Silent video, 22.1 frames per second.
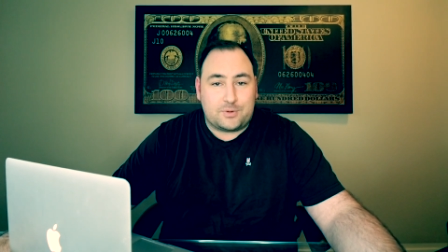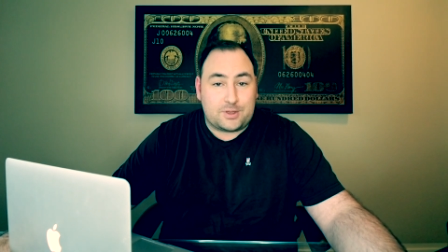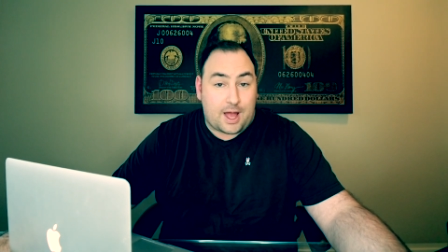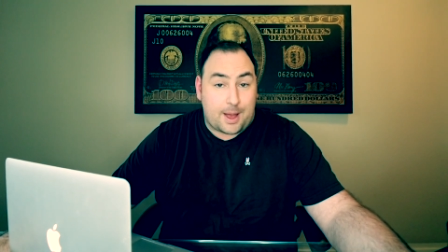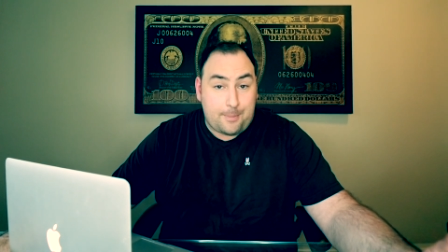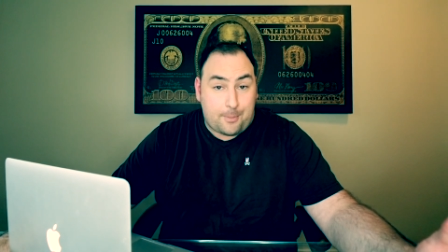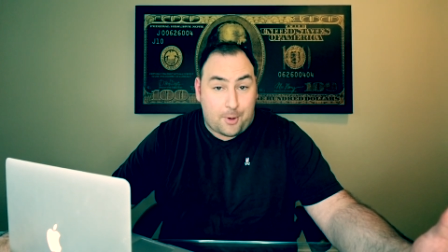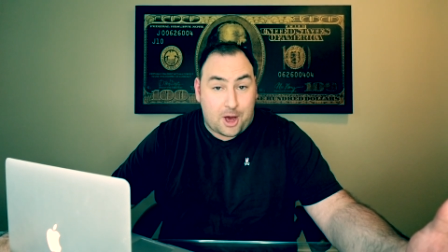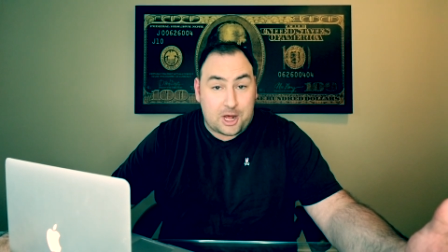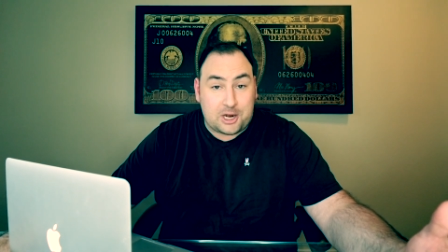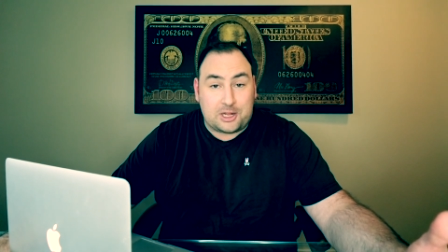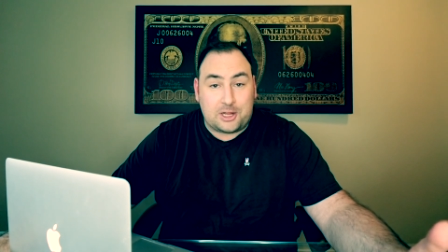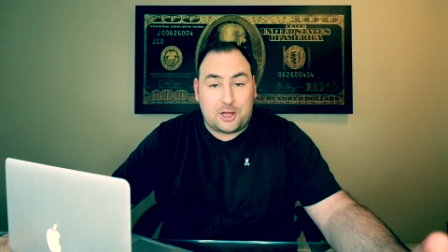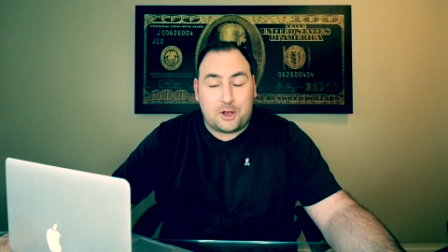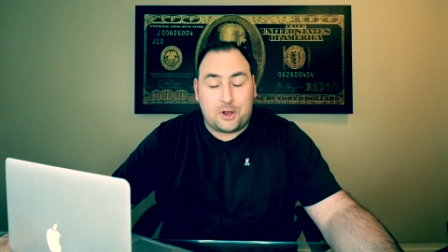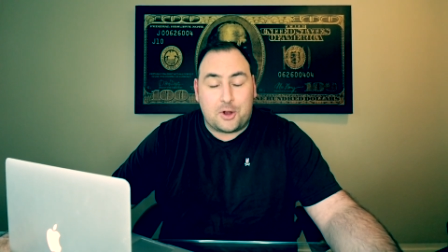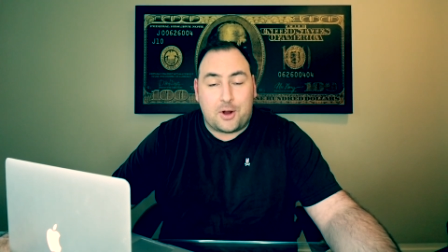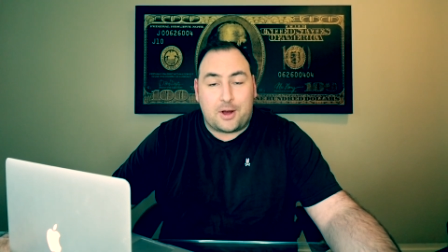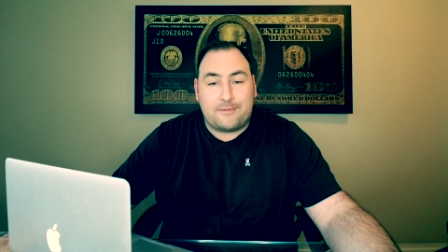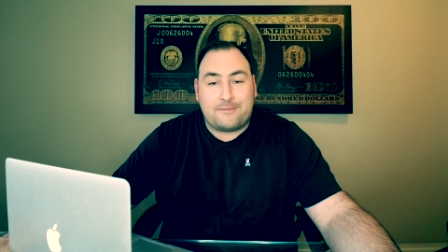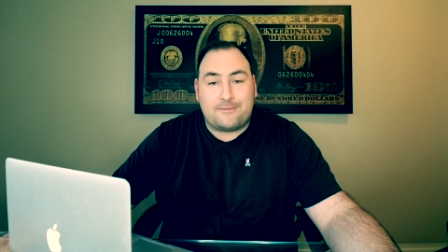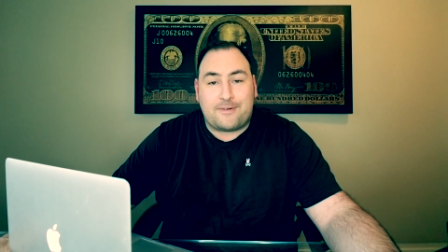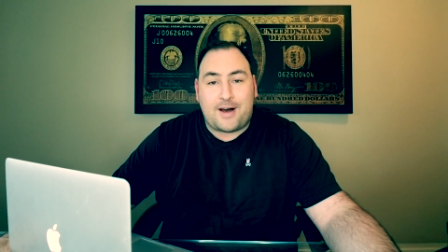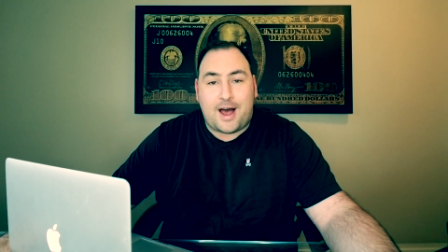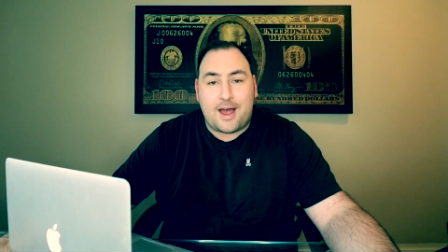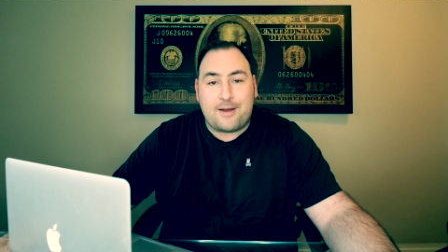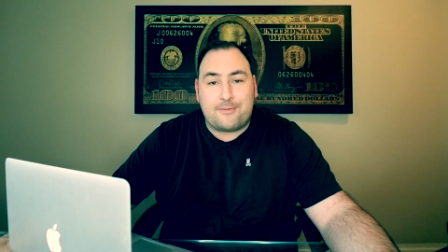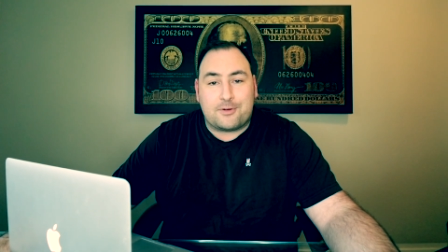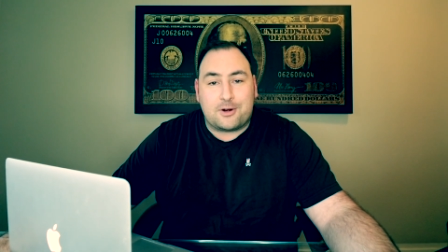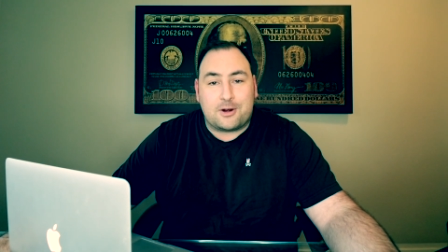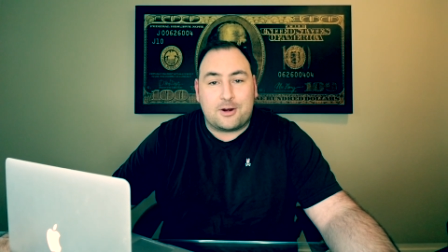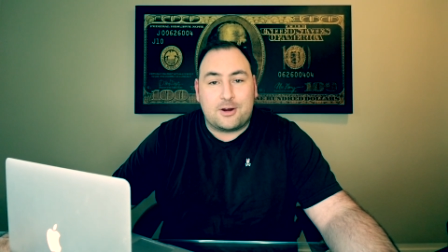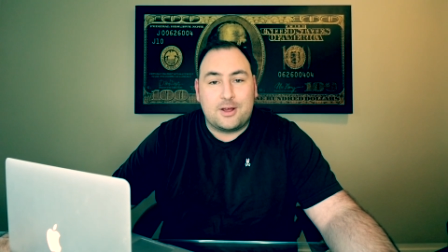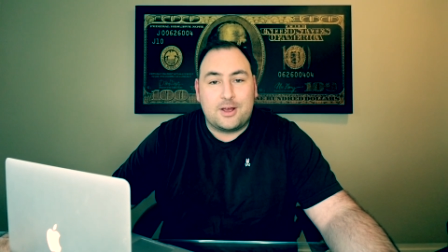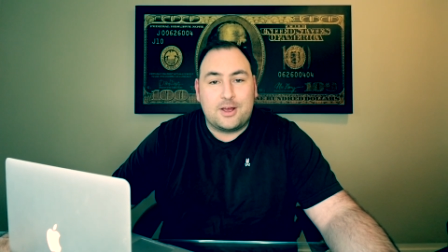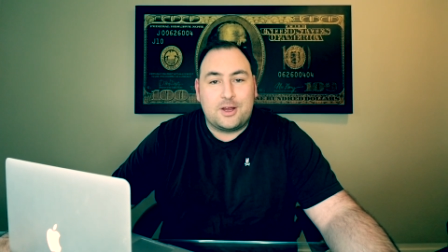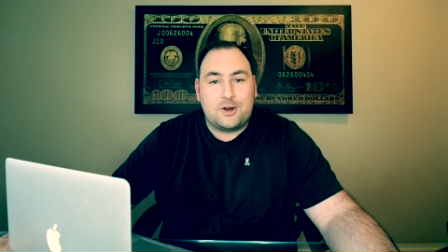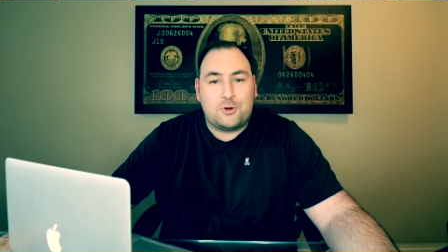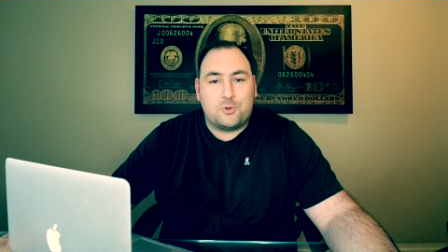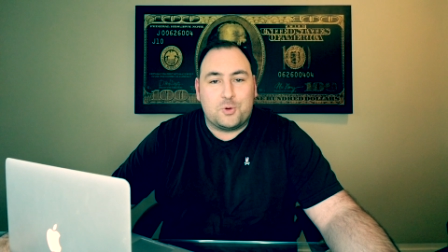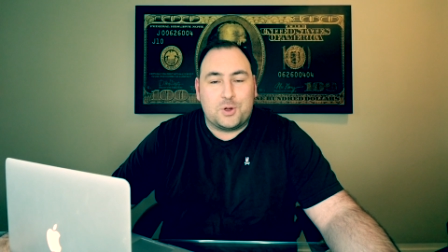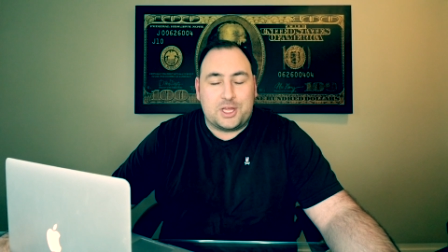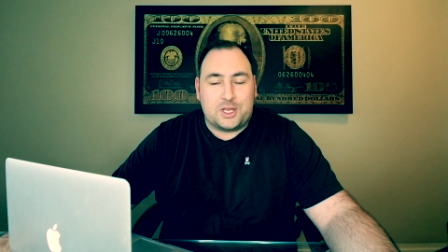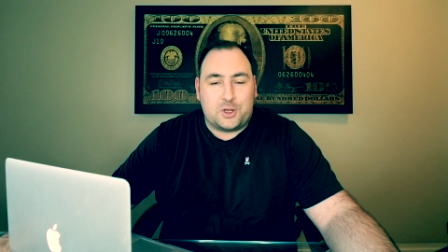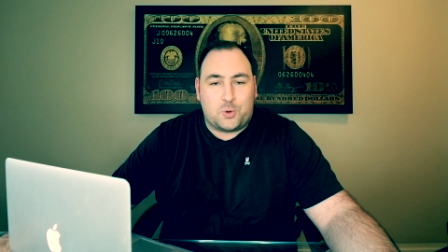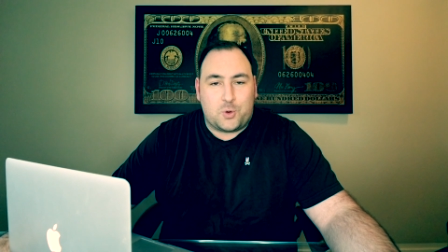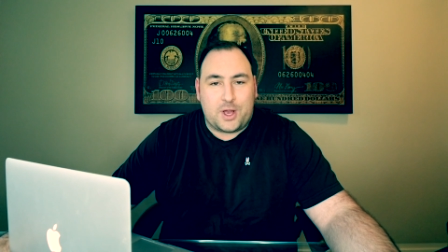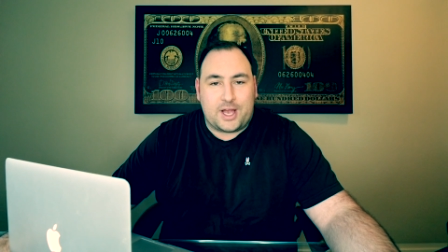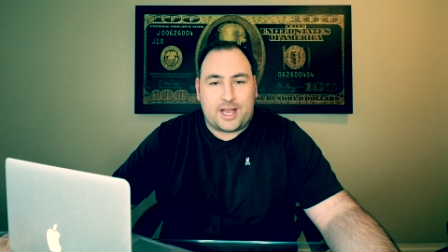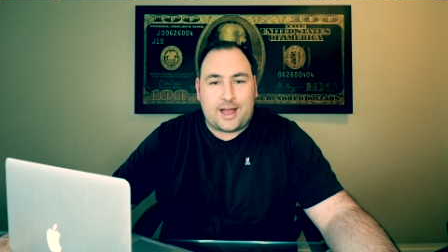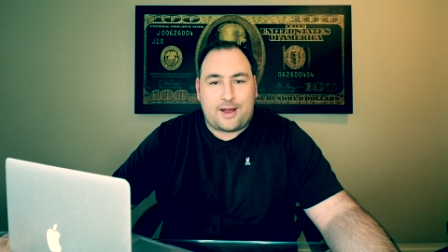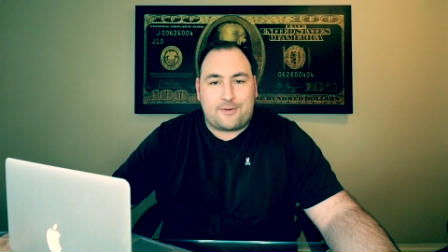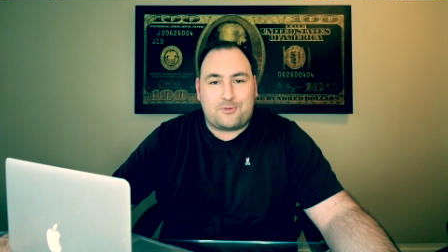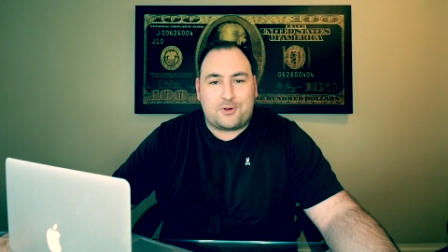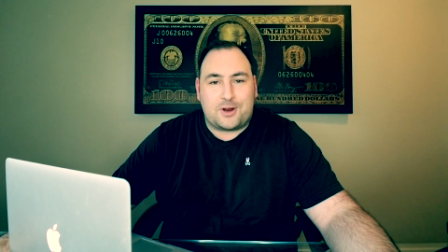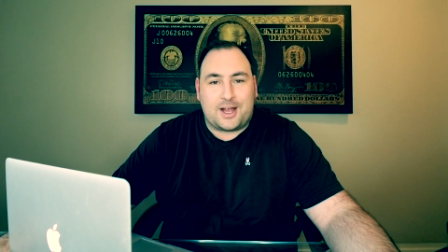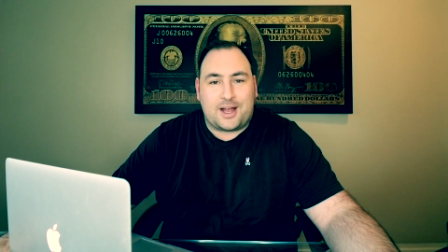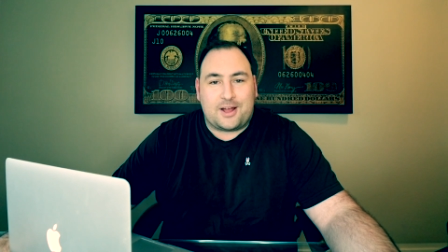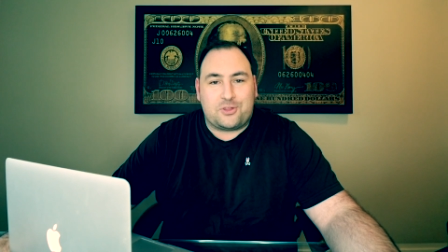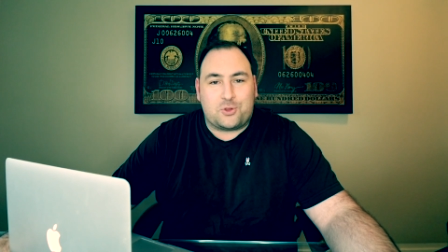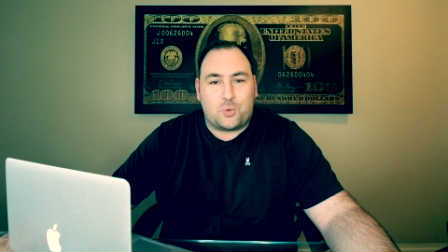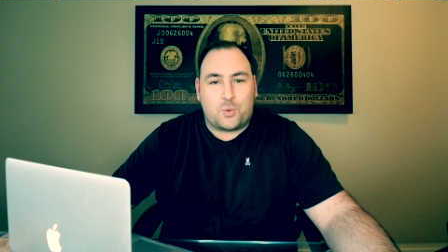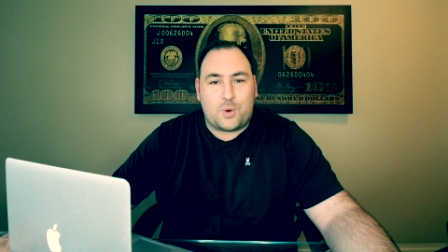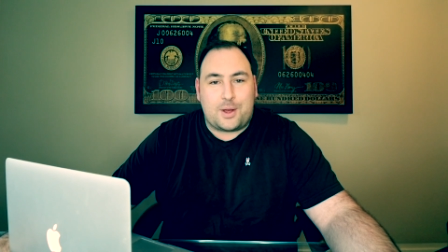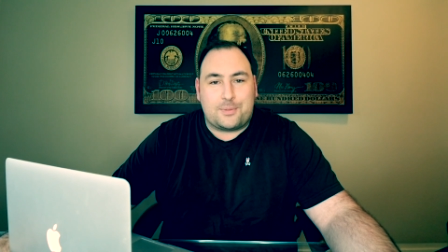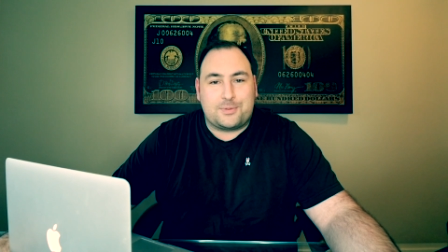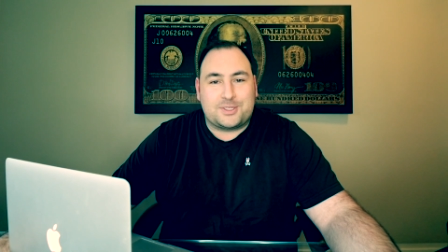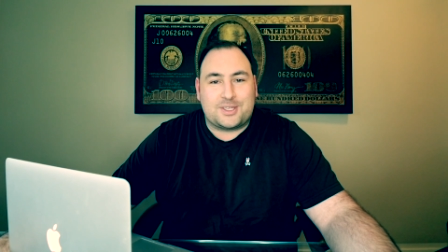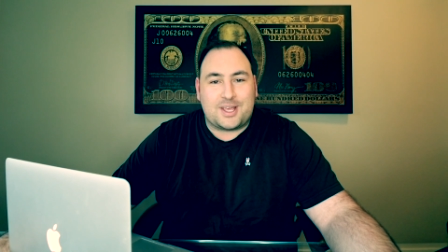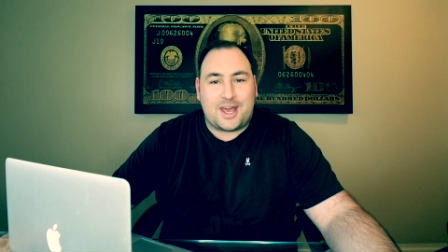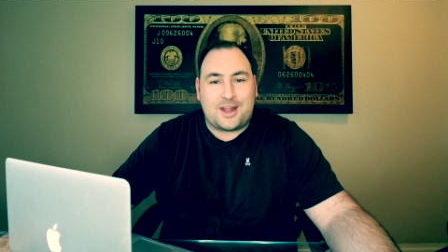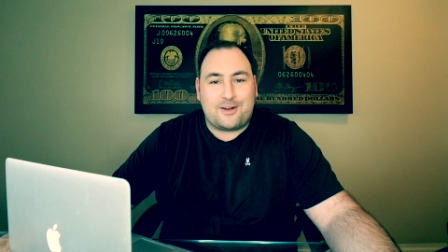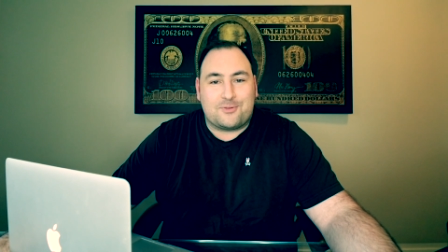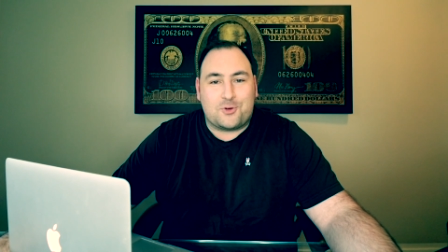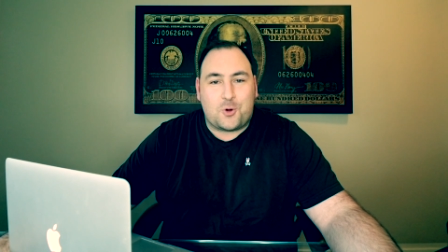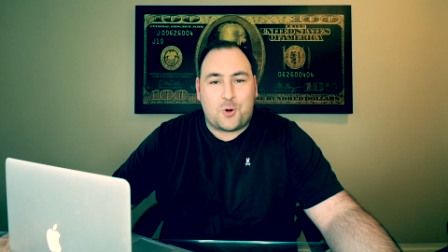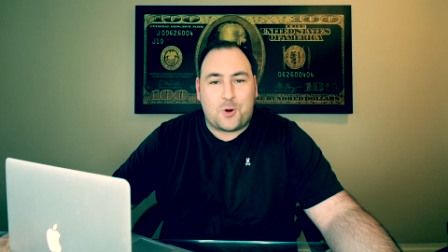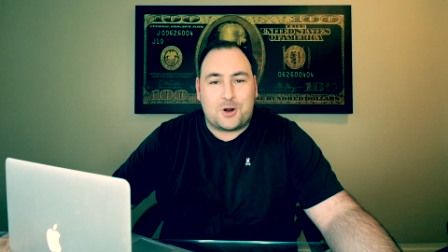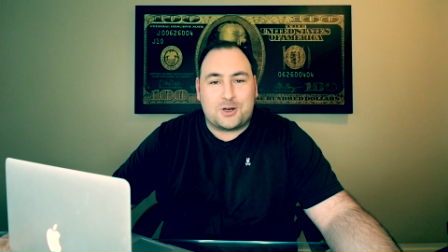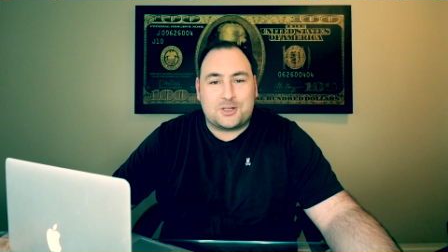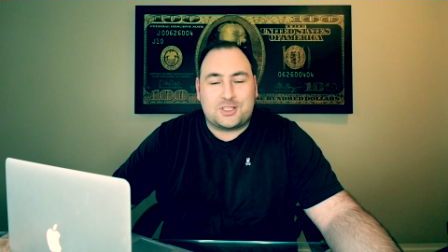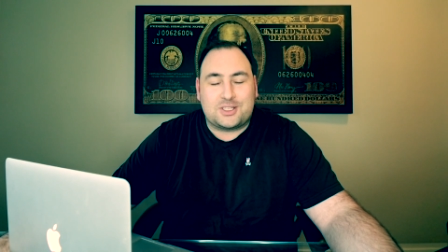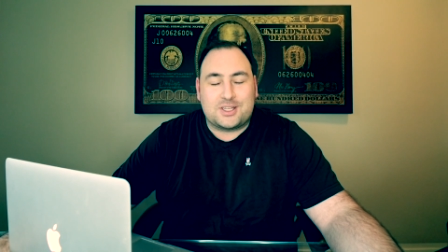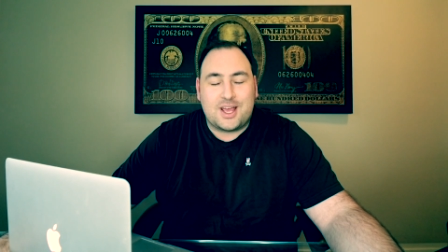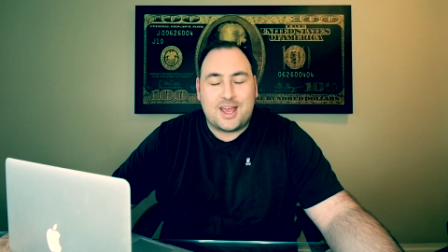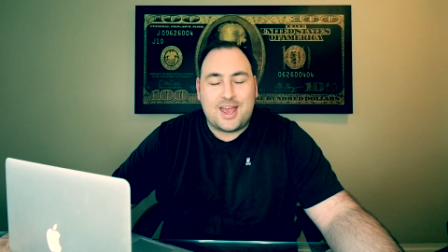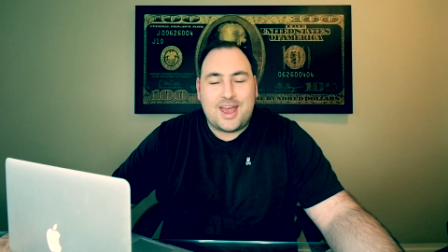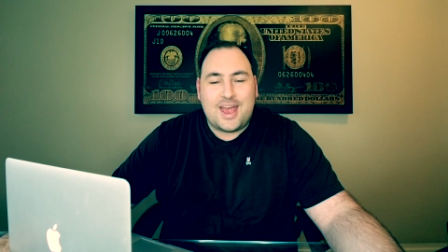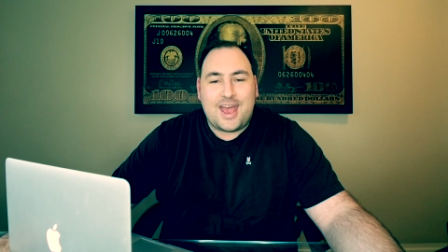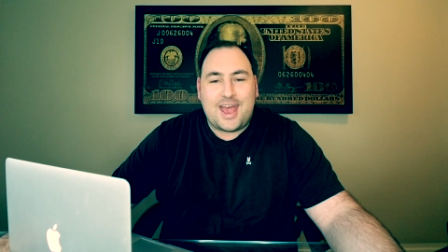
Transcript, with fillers: I bought a logo on Fiverr really quick after I got the website, of course,